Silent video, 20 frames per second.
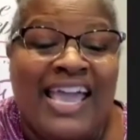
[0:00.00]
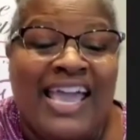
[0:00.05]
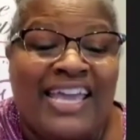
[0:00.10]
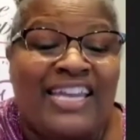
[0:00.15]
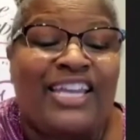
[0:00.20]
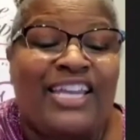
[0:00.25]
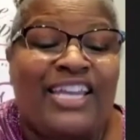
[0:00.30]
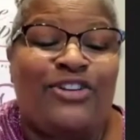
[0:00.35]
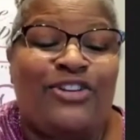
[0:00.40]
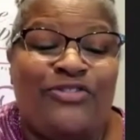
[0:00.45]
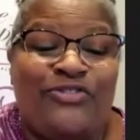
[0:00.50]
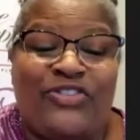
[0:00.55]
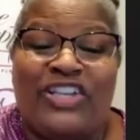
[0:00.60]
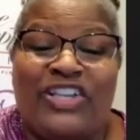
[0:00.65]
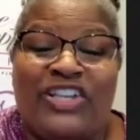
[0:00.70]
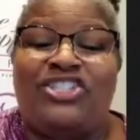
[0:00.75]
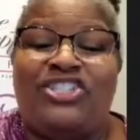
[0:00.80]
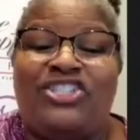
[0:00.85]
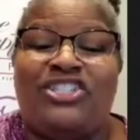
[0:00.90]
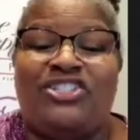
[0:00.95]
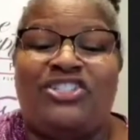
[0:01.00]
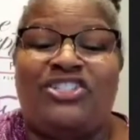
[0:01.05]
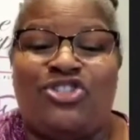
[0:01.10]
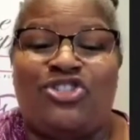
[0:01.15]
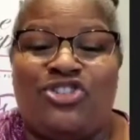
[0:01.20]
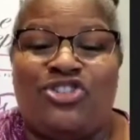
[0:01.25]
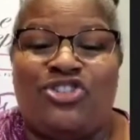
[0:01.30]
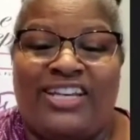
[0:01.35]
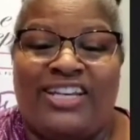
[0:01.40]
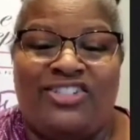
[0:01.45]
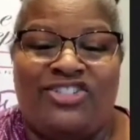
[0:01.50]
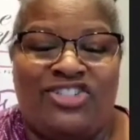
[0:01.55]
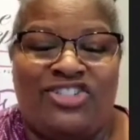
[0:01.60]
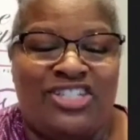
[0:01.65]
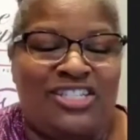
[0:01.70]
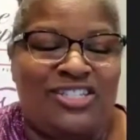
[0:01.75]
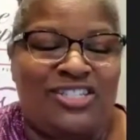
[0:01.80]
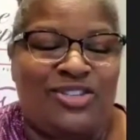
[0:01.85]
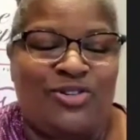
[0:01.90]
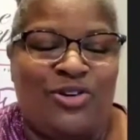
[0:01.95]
and intervention strategies.